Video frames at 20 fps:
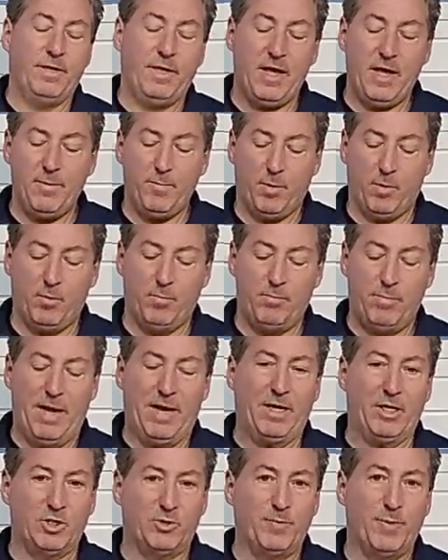cable
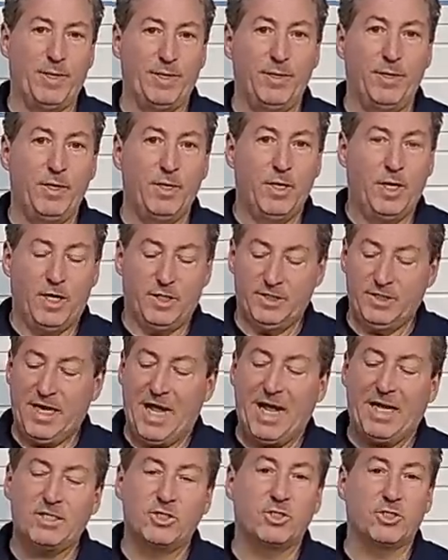management
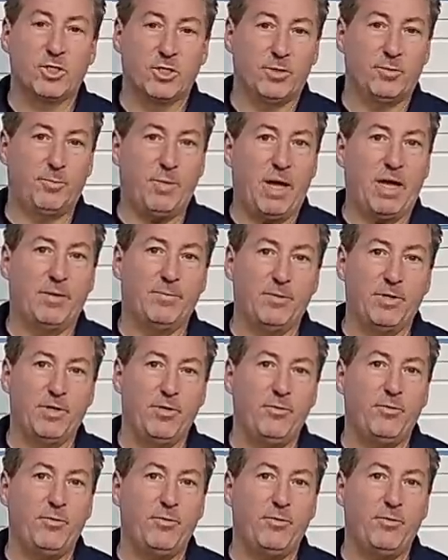attached to the bottom of the